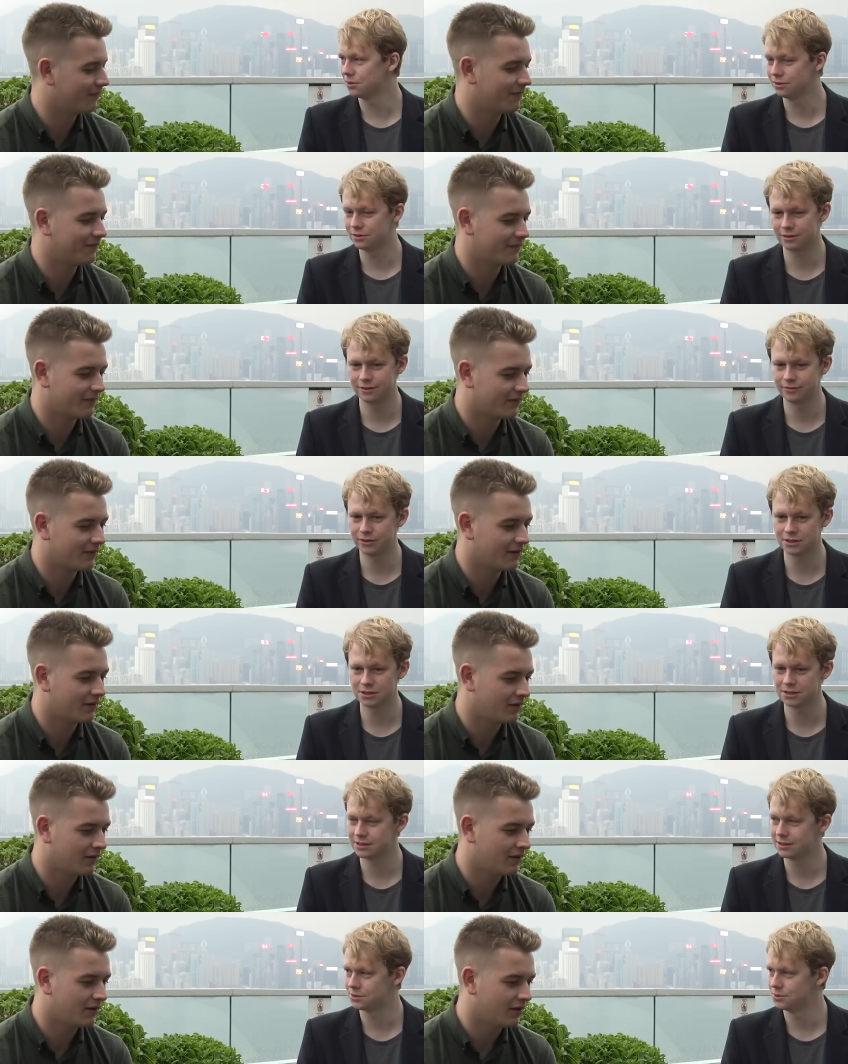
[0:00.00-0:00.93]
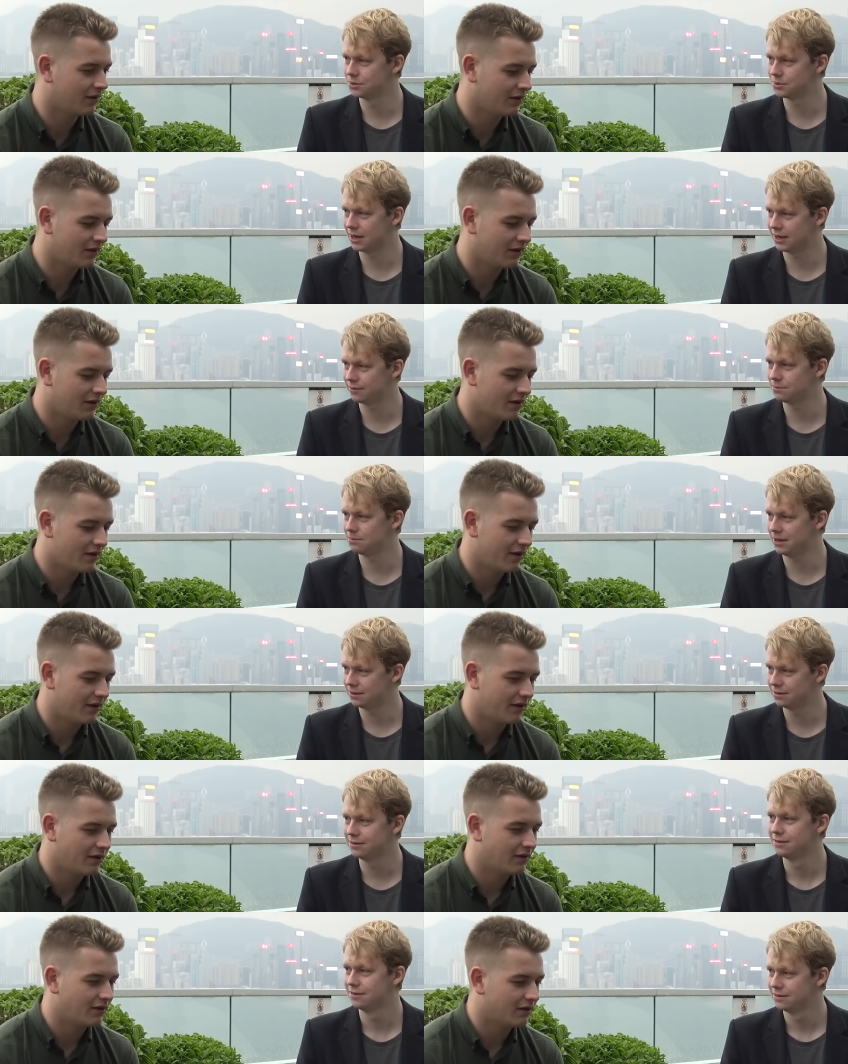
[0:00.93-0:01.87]
Speaker 1: more conversion systems we have, the
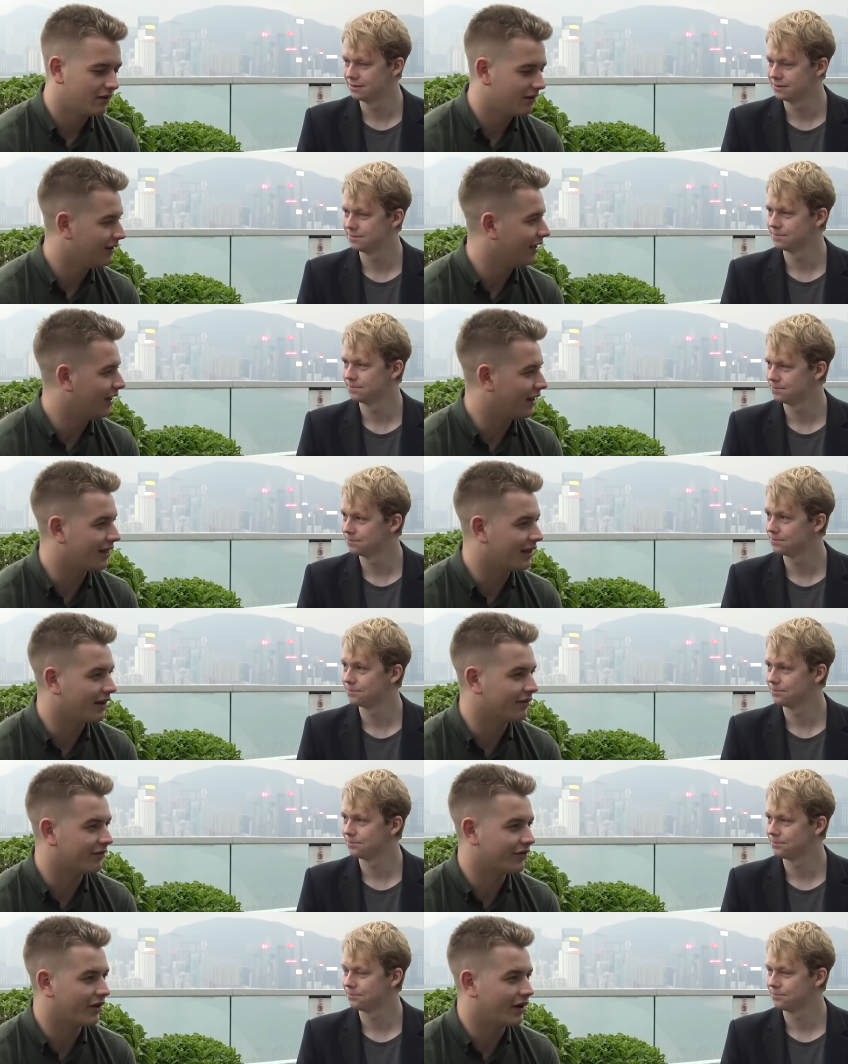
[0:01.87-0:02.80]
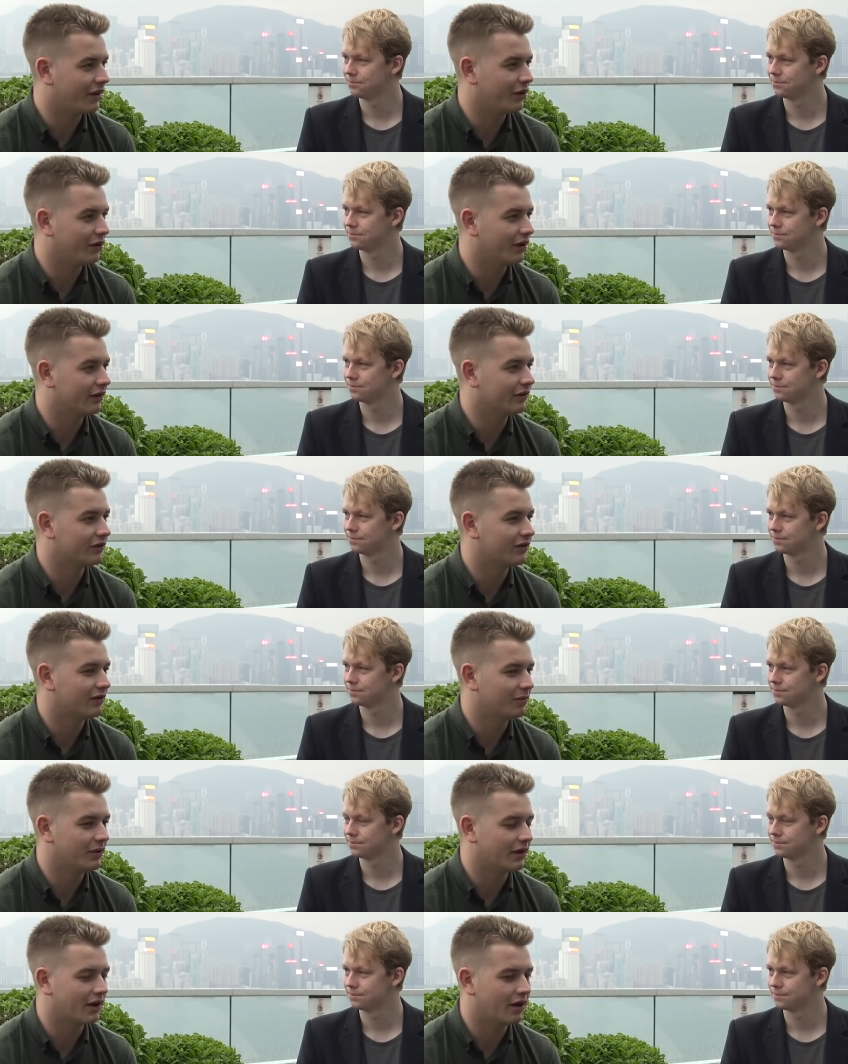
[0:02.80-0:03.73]
better.
Speaker 2: Yeah, I think if Silo does
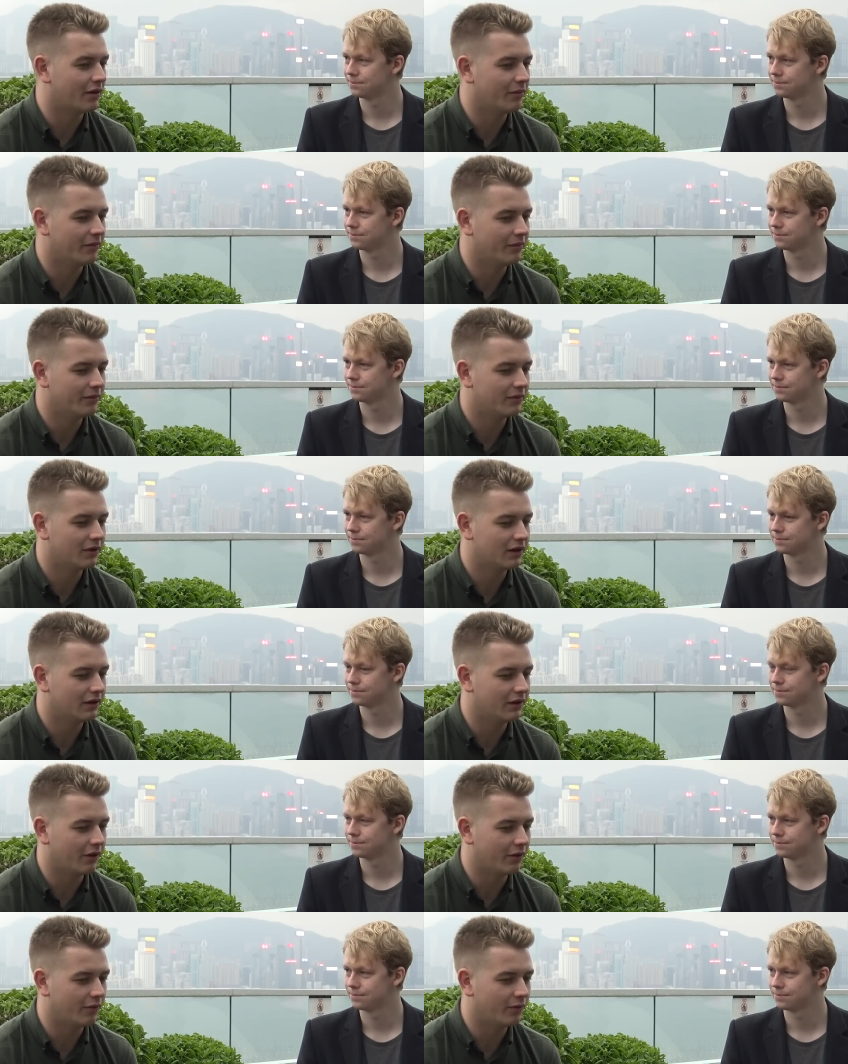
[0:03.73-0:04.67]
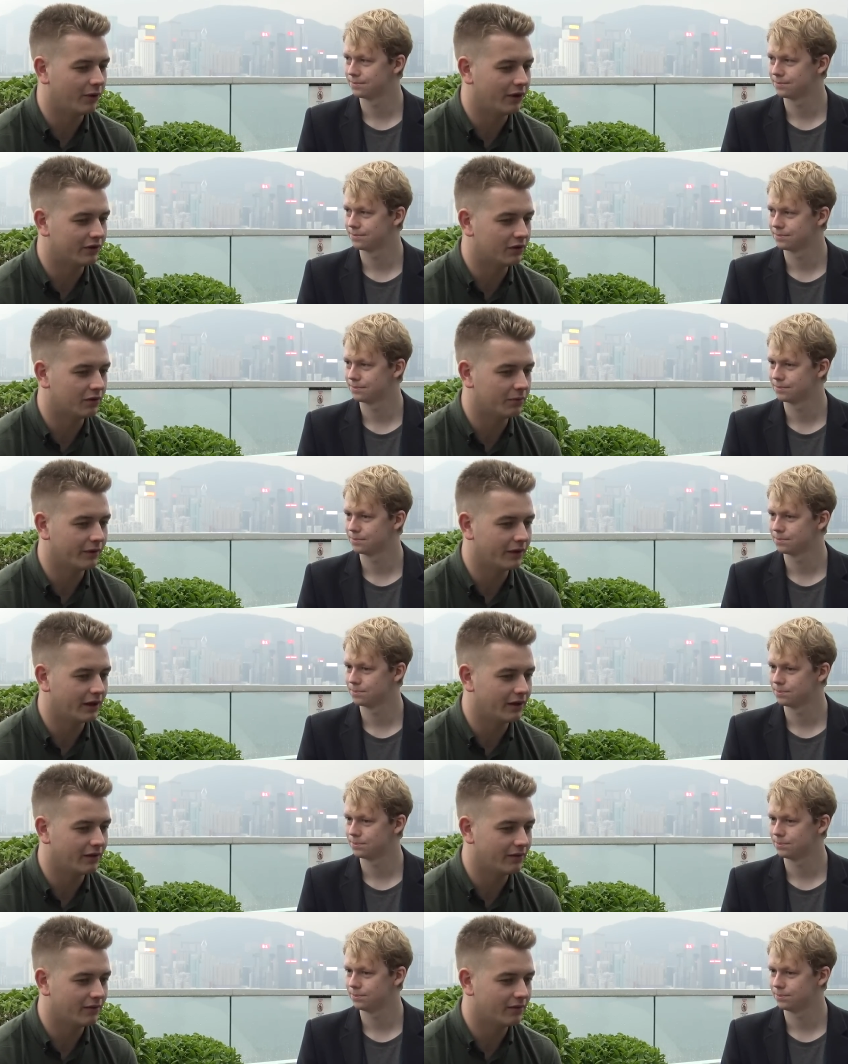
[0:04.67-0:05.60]
become you know
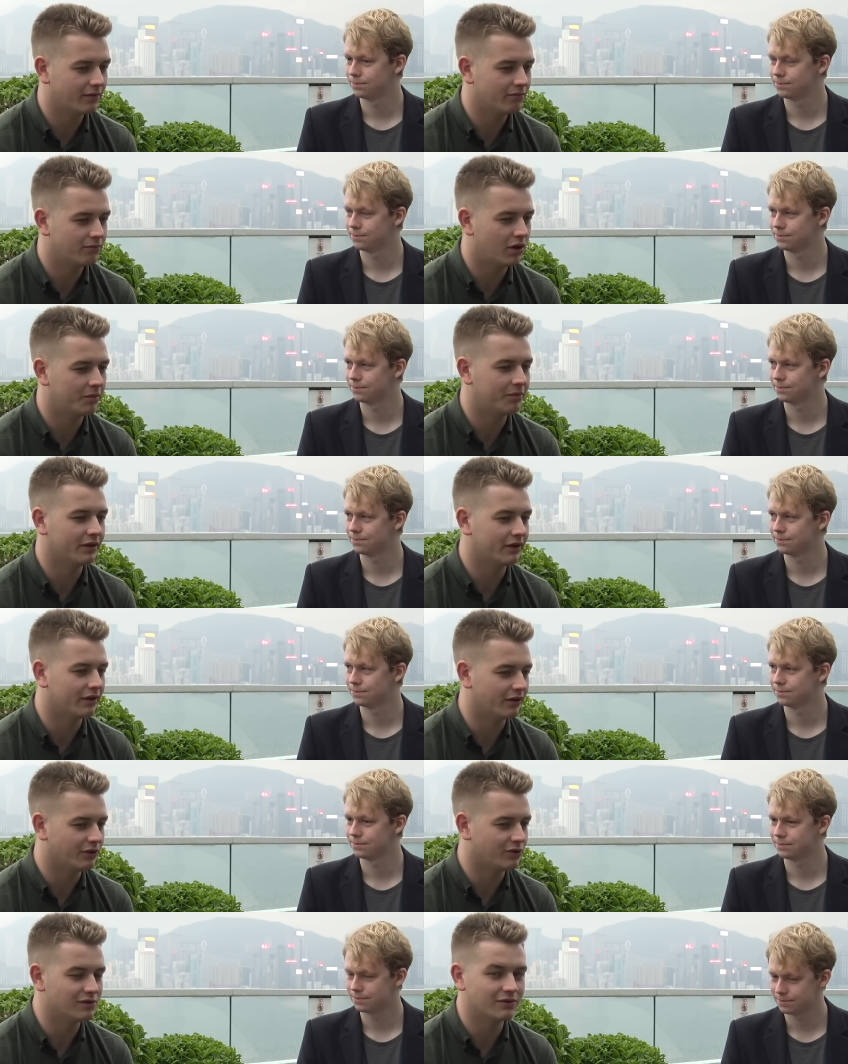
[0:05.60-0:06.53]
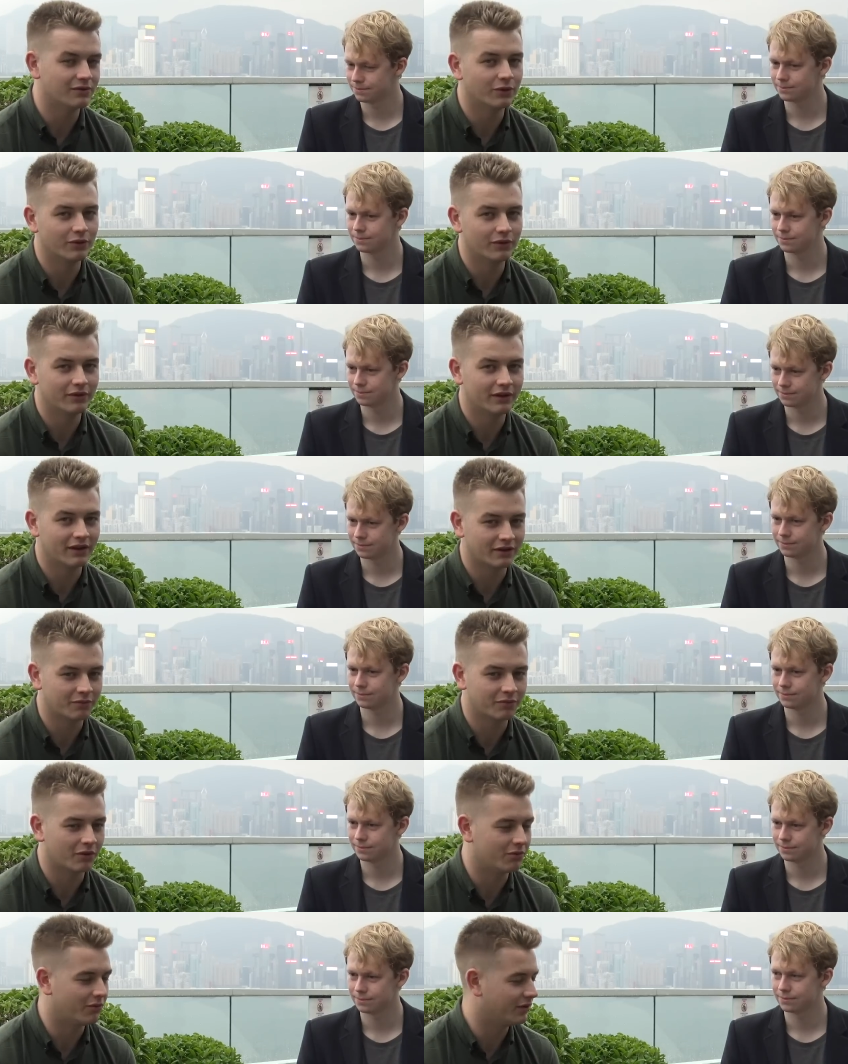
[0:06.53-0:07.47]
reasonably popular and useful, that's
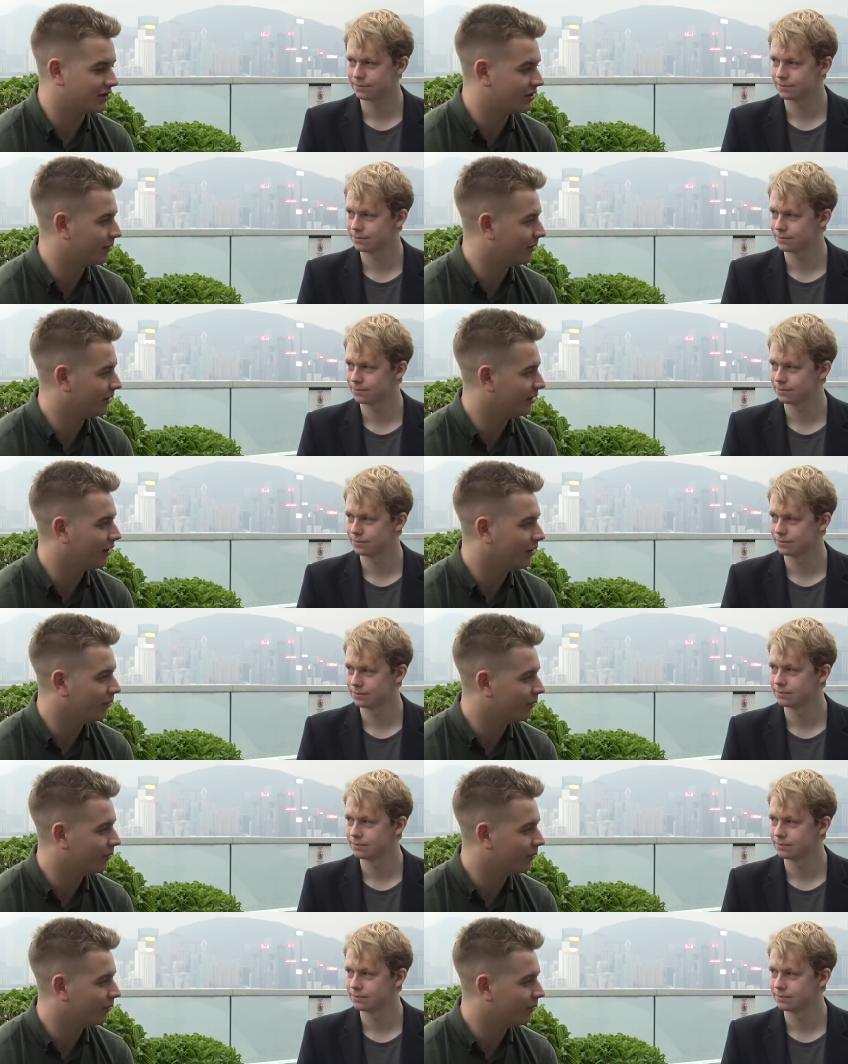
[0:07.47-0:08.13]
probably something that